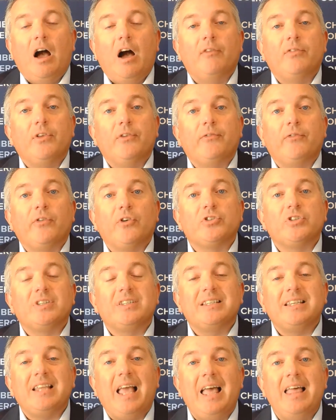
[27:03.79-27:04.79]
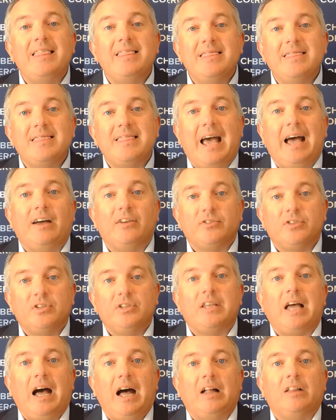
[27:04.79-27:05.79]
of the first ten
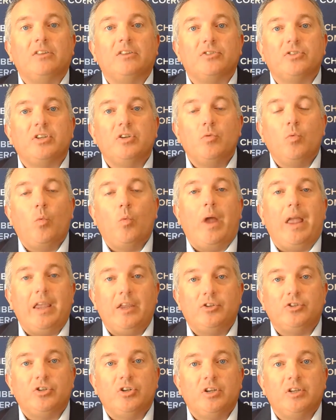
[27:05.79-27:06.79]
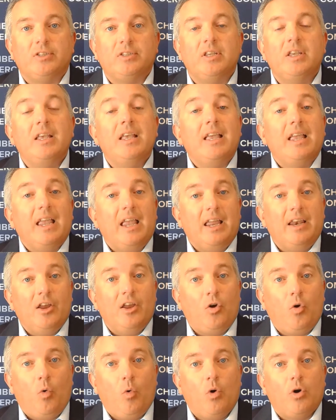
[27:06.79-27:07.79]
thousand dollars in wages in
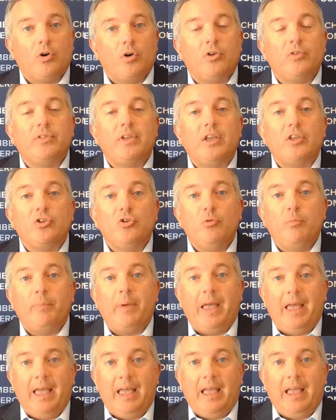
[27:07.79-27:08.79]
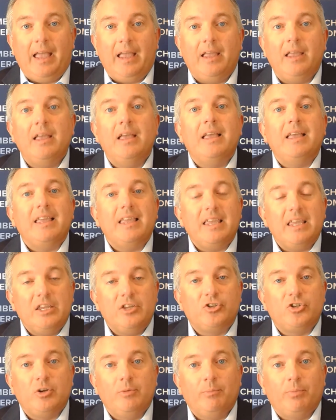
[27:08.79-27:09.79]
a quarter that you pay
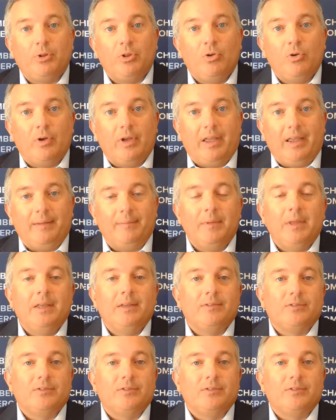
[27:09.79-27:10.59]
each employee.